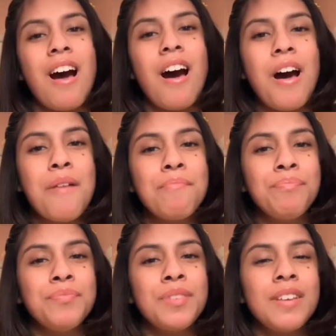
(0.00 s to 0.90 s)

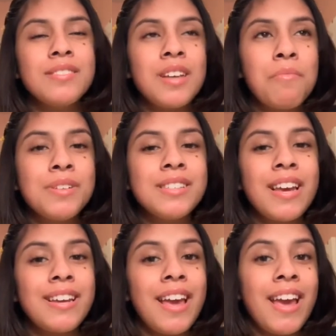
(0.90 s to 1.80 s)
Um, if someone's
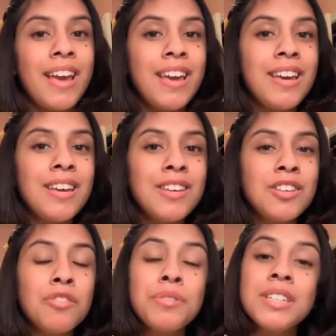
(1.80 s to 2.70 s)
like, hey,
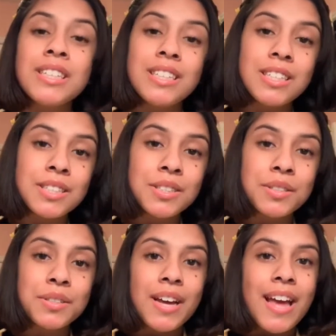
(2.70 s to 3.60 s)
you're really
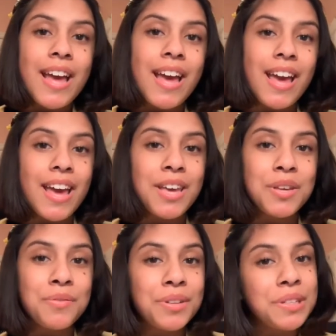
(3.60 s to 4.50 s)
cute hey,
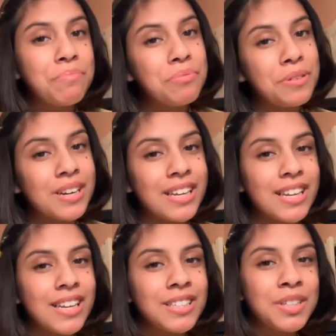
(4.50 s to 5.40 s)
you're really pretty.